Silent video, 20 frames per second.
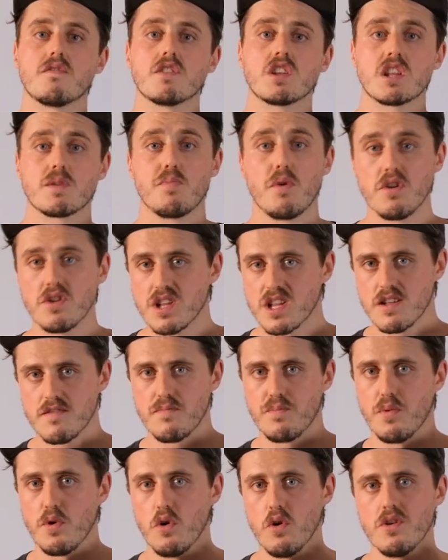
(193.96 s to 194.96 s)

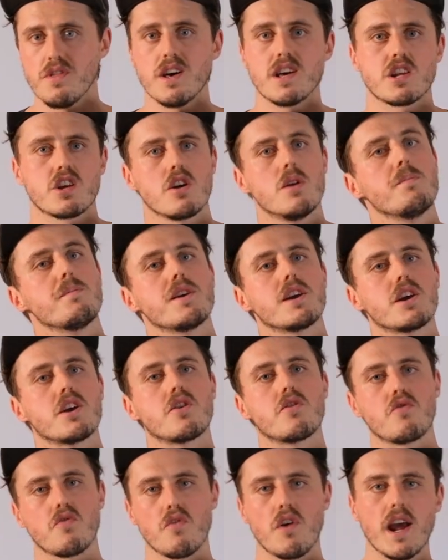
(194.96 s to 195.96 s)
responsive board that's going to
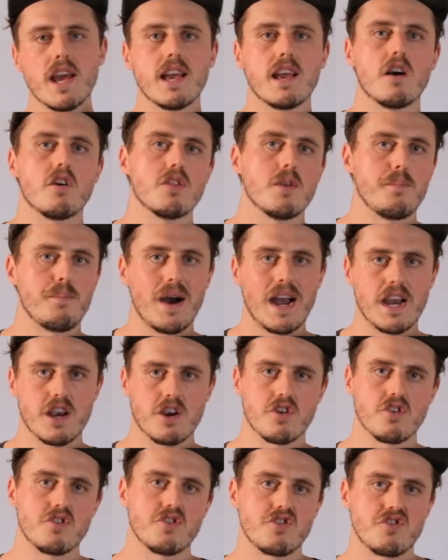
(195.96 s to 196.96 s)
be great on the
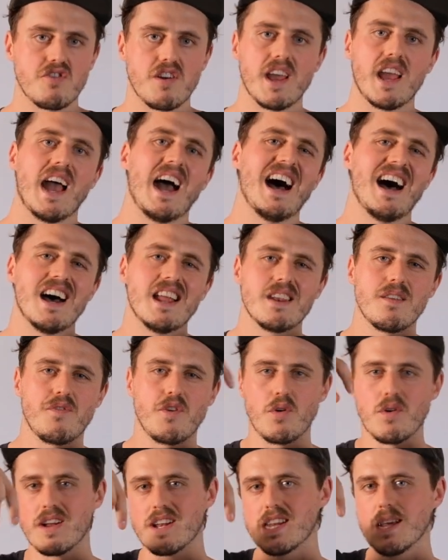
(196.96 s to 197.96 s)
backcountry, and
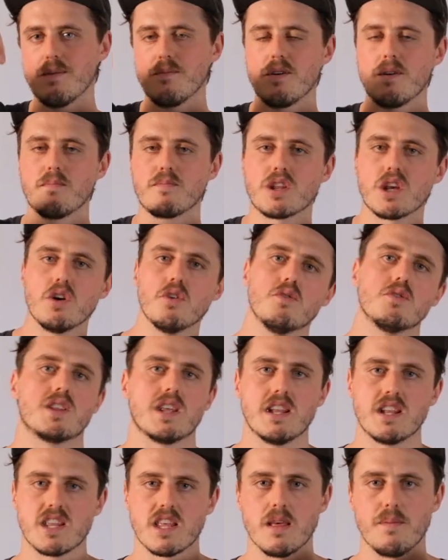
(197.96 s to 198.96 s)
if you want to dip your toes
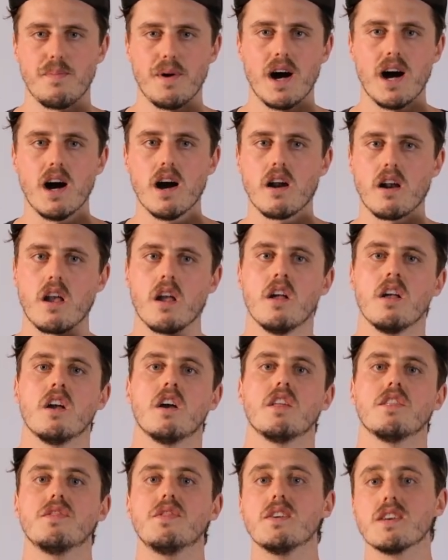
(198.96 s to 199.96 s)
into the park,
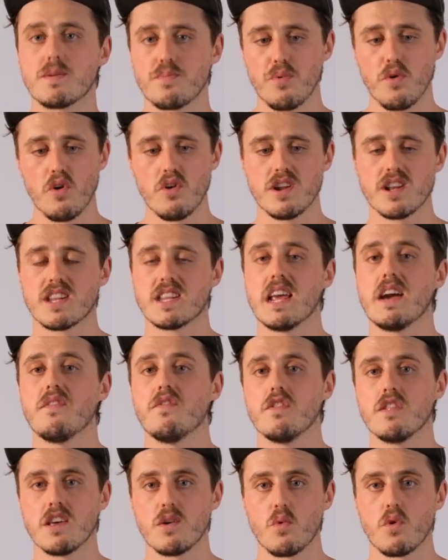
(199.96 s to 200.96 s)
this board is
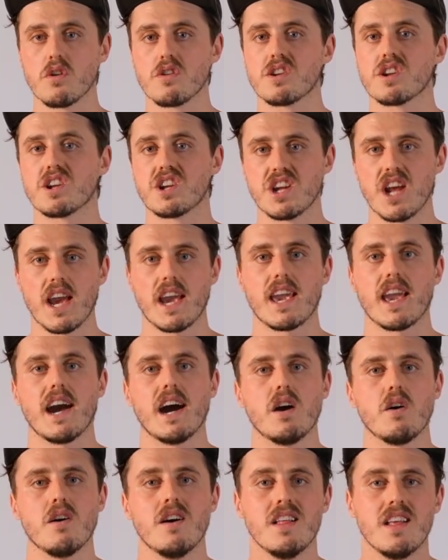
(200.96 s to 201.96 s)
definitely one to check
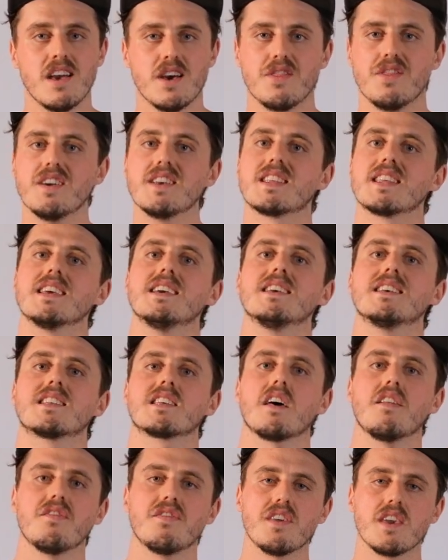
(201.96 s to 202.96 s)
out. This
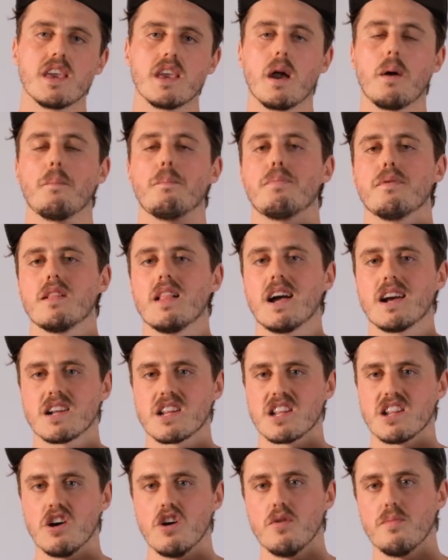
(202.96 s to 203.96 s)
is the black
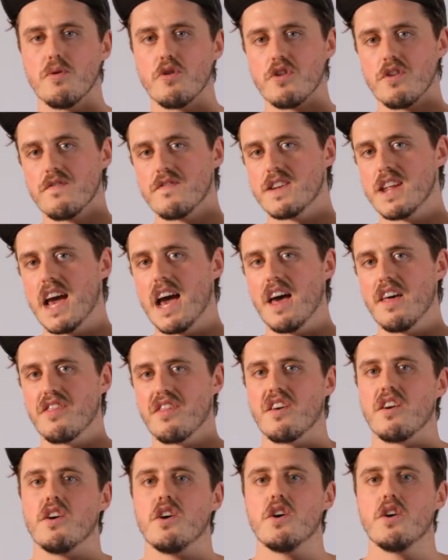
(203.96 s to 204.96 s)
snowboard of
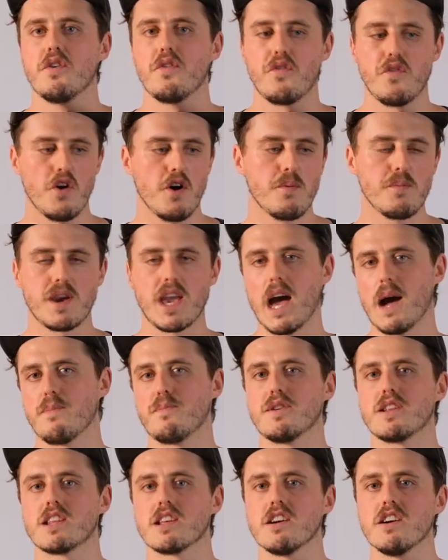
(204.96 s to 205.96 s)
death from
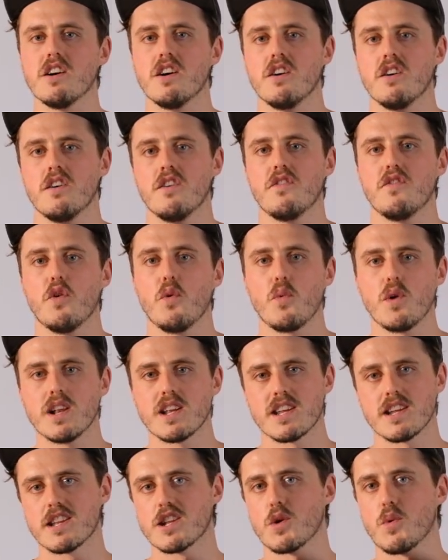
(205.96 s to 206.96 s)
Capita for
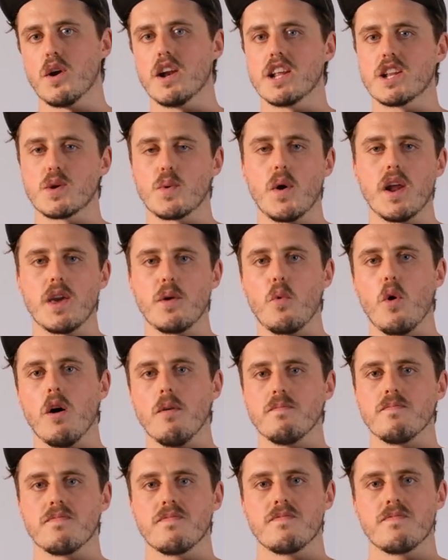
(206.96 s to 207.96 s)
winter
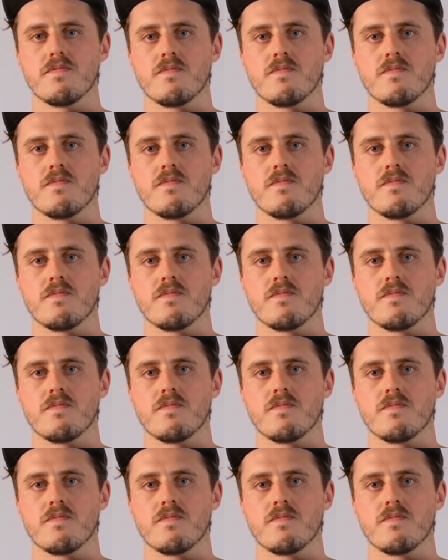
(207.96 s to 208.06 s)
2021.